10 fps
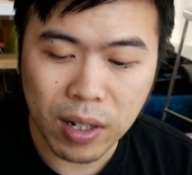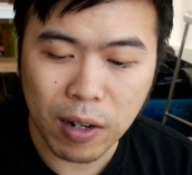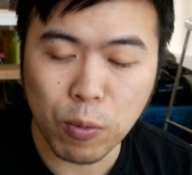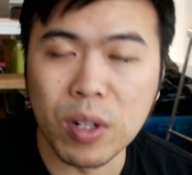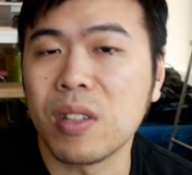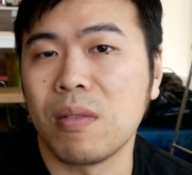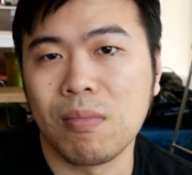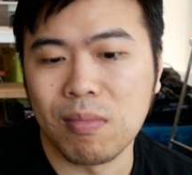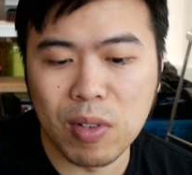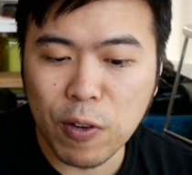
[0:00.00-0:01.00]
And once
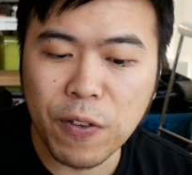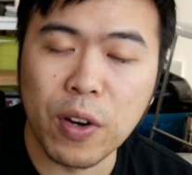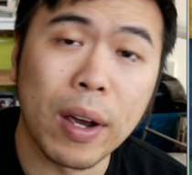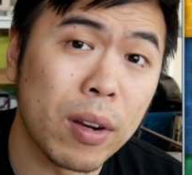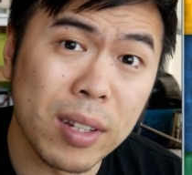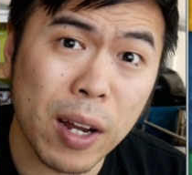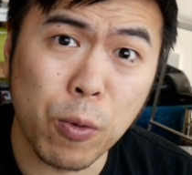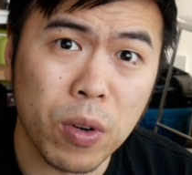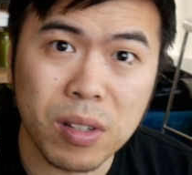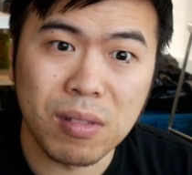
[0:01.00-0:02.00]
you figure out how the deck
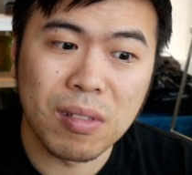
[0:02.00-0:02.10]
works,